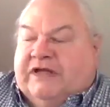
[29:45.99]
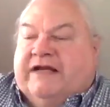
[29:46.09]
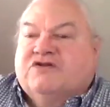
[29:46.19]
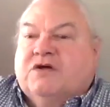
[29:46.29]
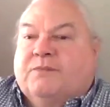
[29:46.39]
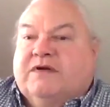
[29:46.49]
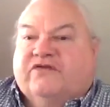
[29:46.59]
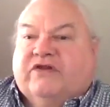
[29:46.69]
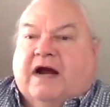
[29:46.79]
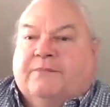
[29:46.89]
you so much for
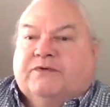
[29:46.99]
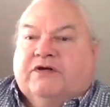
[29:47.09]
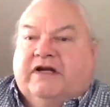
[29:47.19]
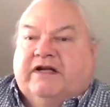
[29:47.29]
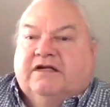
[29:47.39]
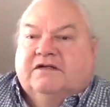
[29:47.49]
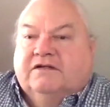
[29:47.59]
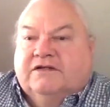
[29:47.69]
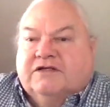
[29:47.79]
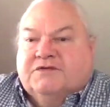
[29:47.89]
the opportunity
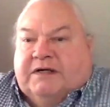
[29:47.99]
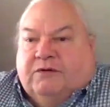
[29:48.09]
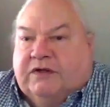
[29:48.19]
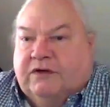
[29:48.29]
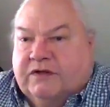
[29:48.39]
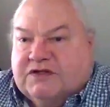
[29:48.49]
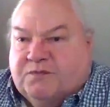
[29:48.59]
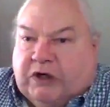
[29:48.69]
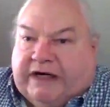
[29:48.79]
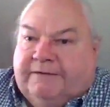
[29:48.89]
to speak with you this
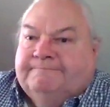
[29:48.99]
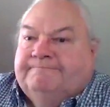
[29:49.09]
morning.